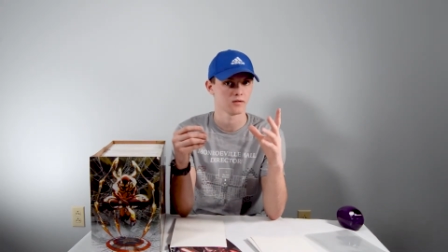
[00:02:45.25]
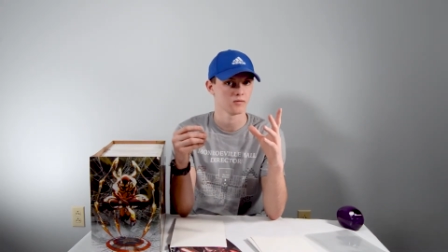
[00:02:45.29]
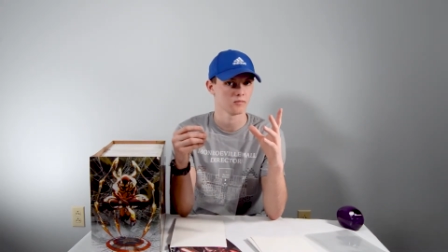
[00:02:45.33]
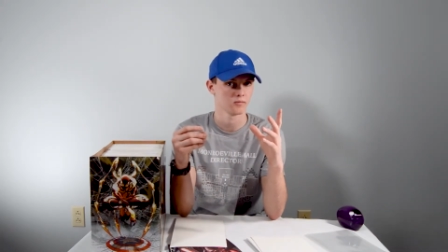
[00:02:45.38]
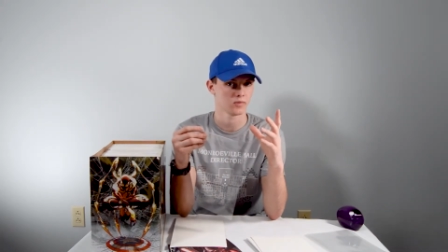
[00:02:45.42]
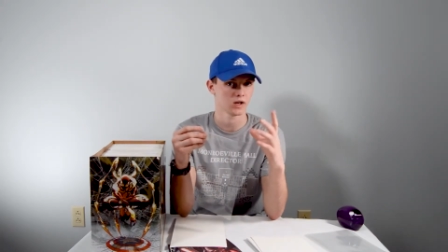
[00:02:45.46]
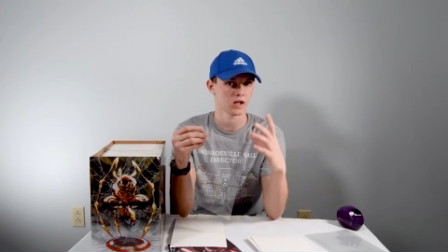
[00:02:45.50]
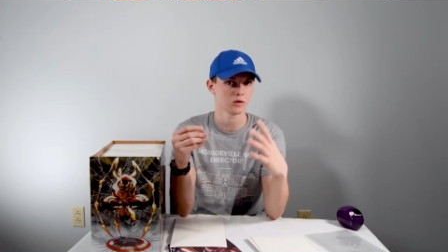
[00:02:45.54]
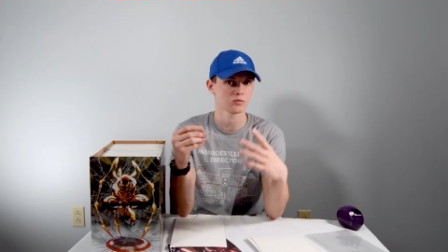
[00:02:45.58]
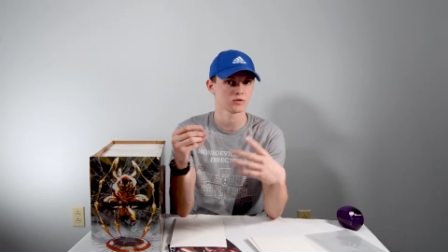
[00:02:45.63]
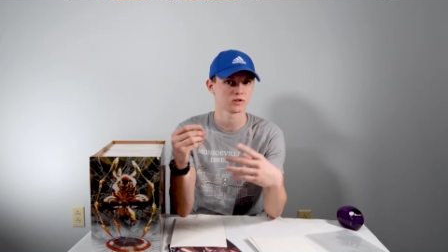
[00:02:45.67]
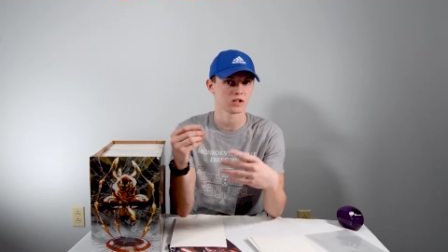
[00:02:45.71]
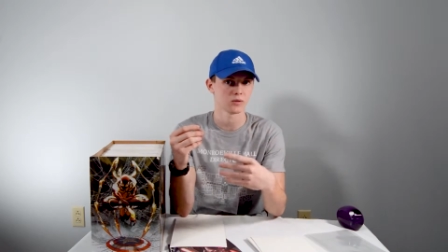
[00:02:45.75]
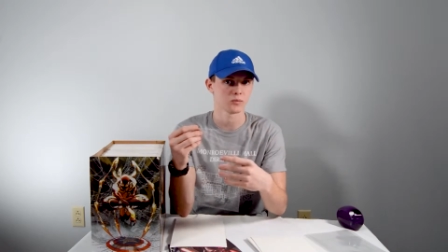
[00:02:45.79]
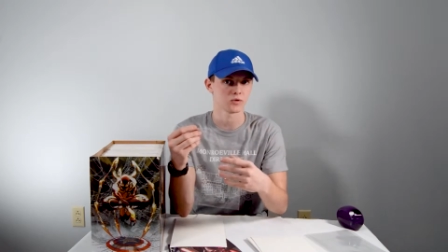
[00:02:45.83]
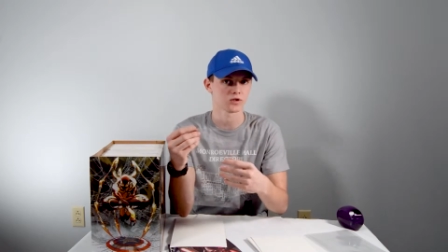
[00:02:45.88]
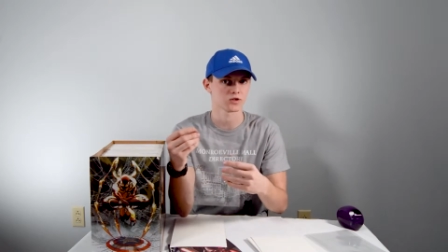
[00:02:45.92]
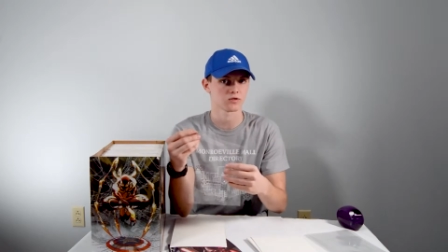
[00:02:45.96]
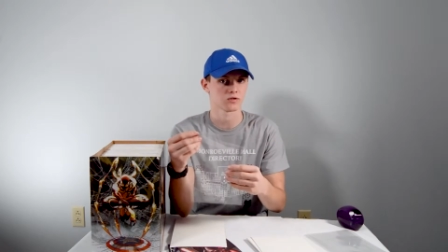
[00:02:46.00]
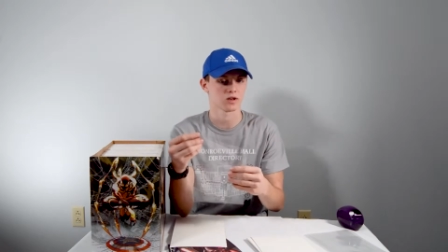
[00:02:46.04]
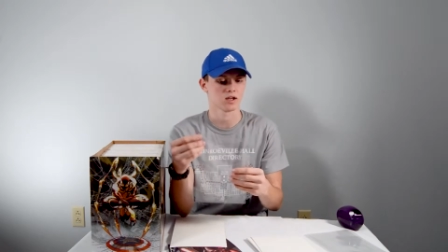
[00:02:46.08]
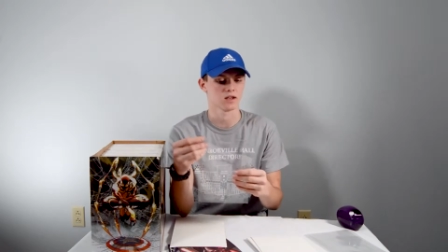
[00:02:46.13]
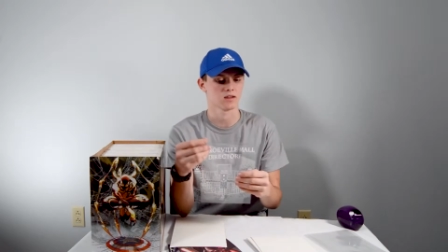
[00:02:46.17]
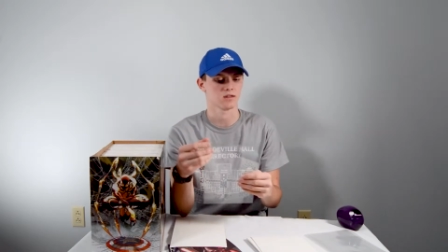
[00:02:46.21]
but I will
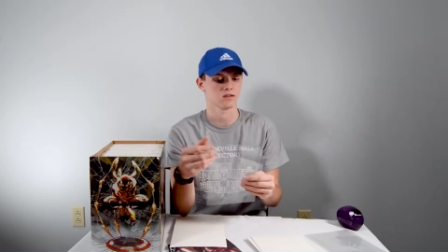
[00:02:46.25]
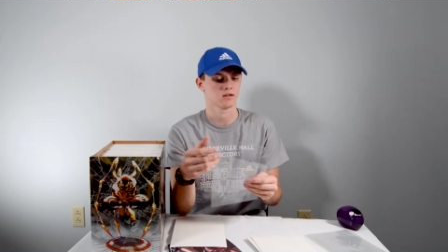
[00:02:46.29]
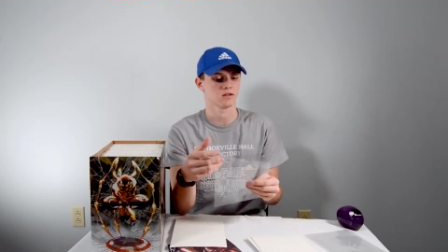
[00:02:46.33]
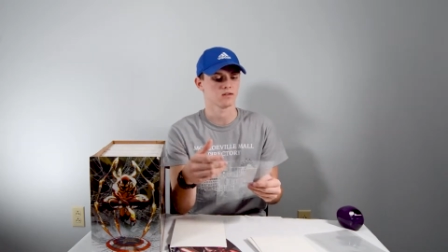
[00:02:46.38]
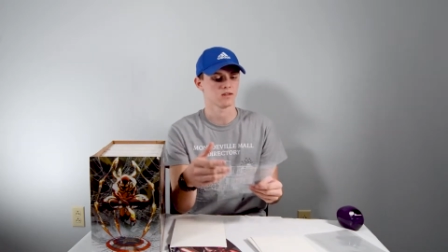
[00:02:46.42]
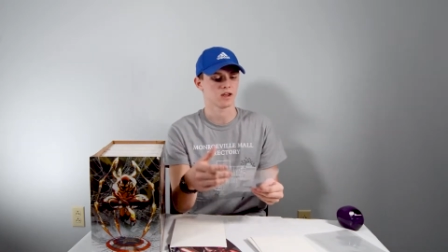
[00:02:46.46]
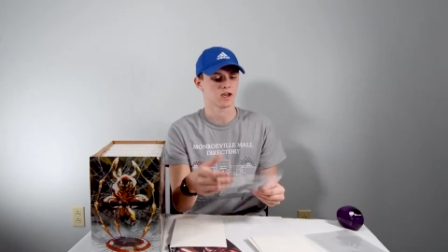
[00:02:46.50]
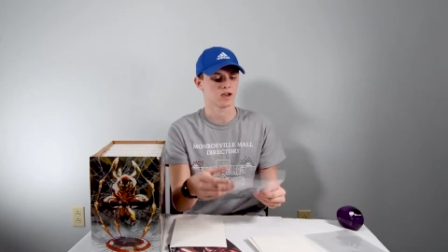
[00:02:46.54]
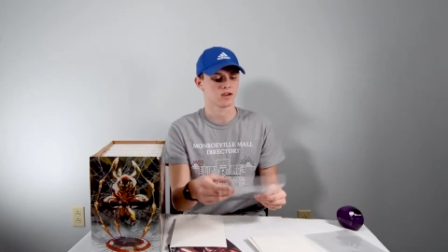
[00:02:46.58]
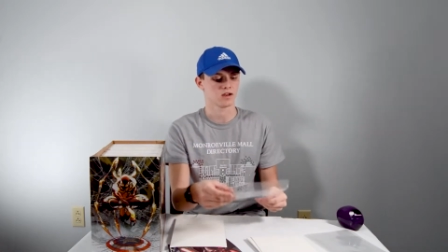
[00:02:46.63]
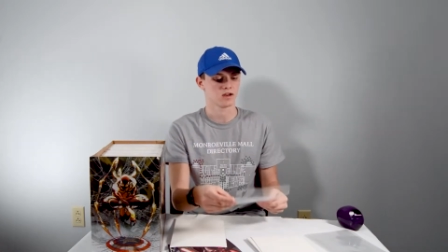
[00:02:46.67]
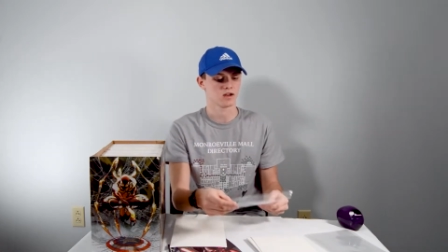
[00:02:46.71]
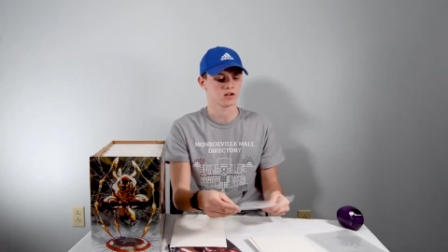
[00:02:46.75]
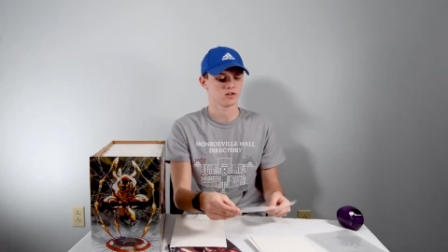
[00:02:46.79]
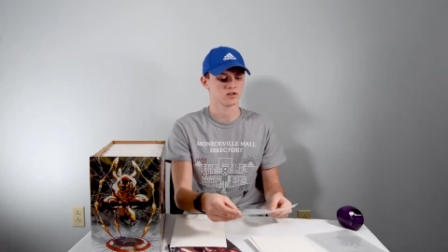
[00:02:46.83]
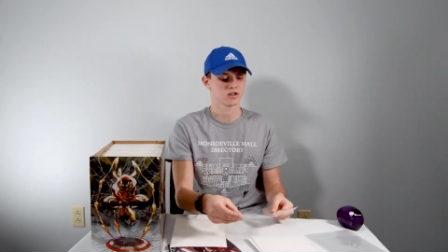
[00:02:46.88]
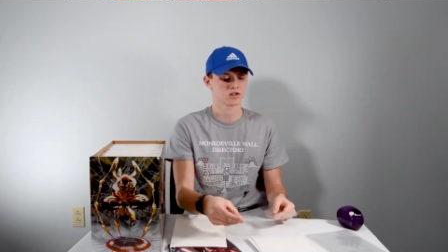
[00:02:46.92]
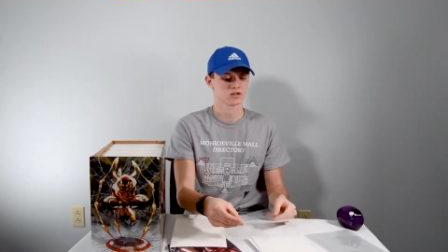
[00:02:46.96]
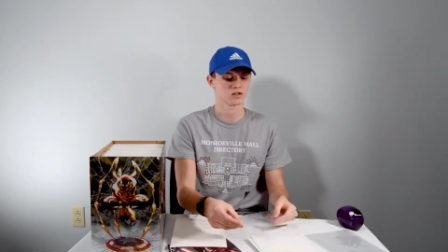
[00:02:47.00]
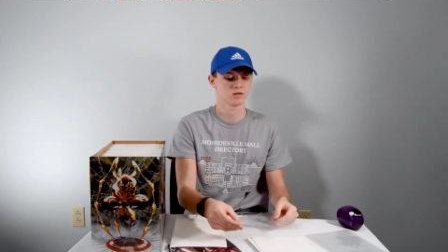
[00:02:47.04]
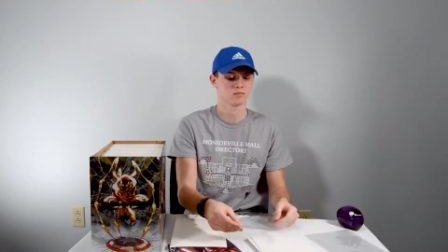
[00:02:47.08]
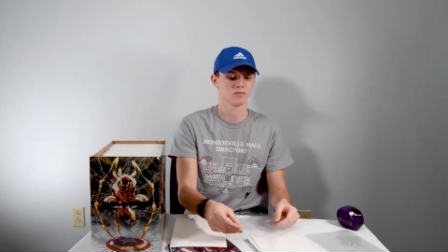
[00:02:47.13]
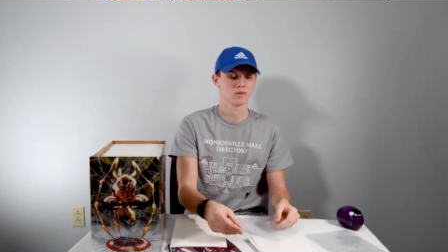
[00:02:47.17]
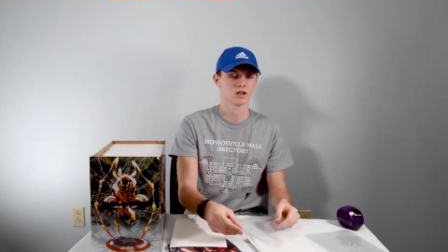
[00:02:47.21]
demonstrate that in
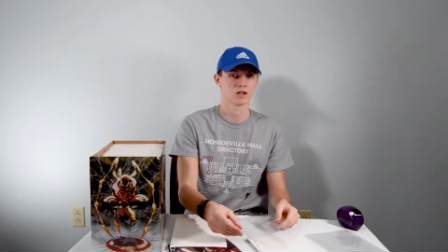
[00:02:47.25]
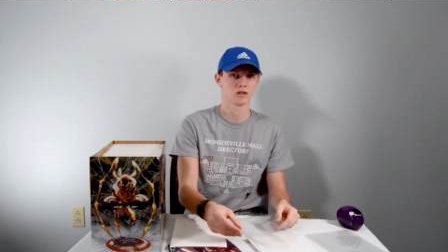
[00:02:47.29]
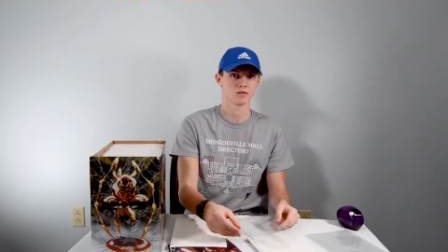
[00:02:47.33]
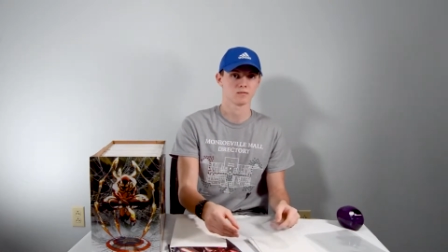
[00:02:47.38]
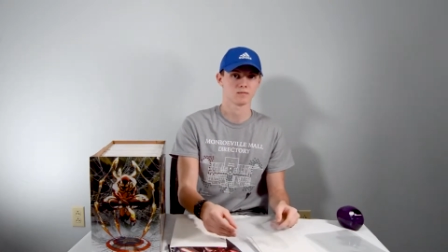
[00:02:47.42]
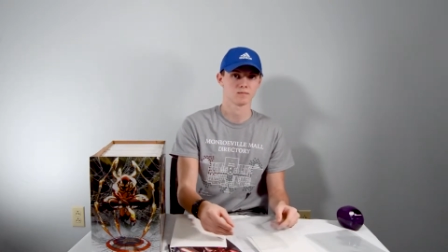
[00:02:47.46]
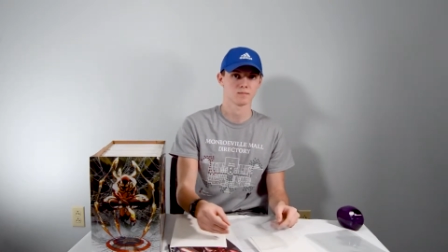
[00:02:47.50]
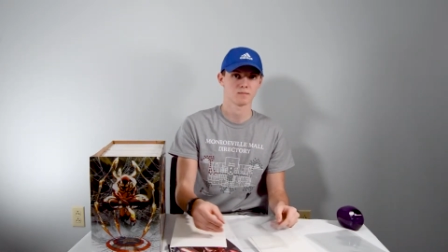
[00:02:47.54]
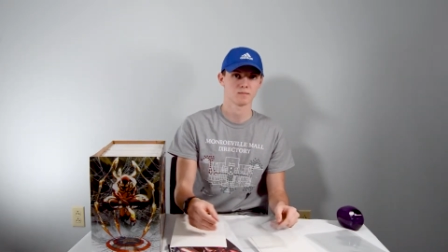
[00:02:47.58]
just a minute.